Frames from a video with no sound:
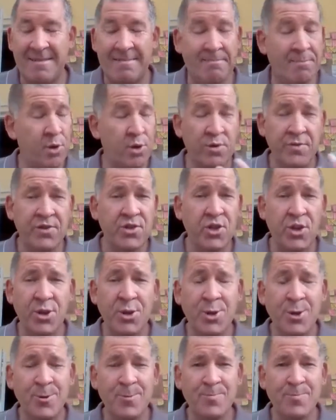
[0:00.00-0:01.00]
moves
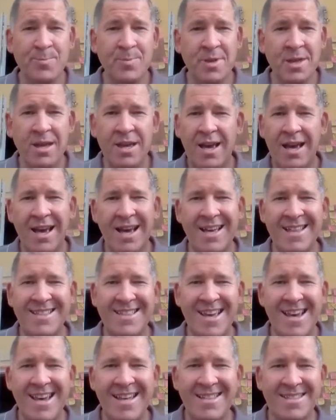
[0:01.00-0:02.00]
you,
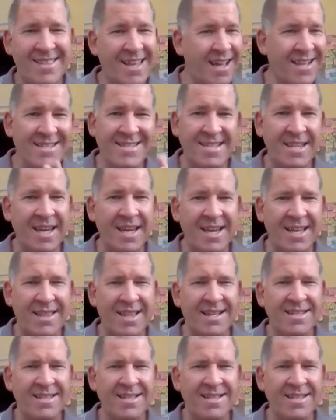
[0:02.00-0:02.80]
and then that's it.